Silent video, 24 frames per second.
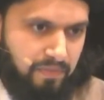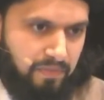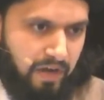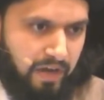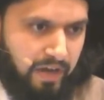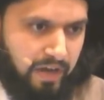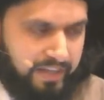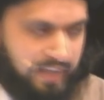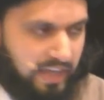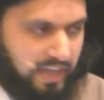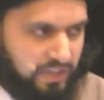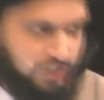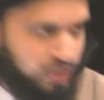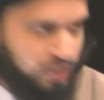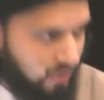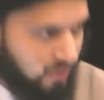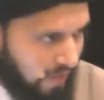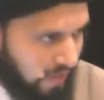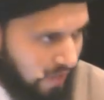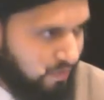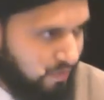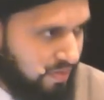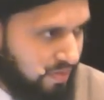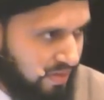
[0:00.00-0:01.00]
I can't share
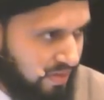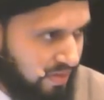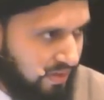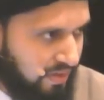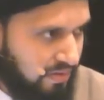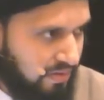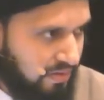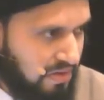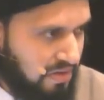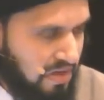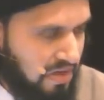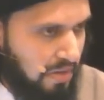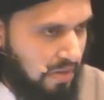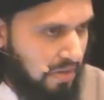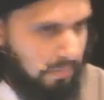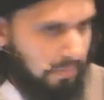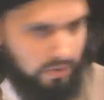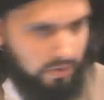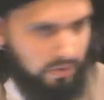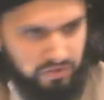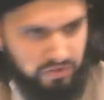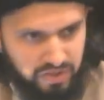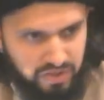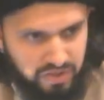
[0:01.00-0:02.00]
everything, but
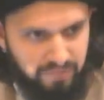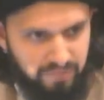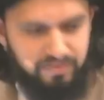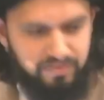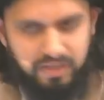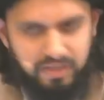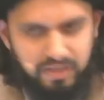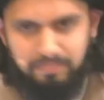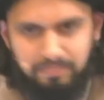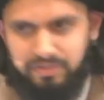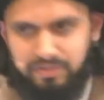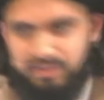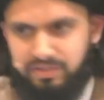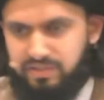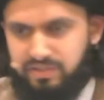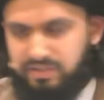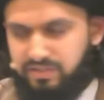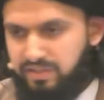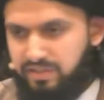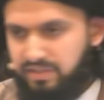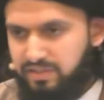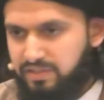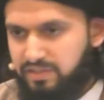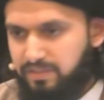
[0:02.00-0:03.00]
I'll just give some
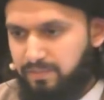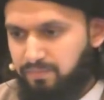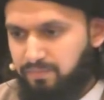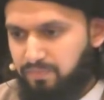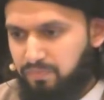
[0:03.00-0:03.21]
statistics.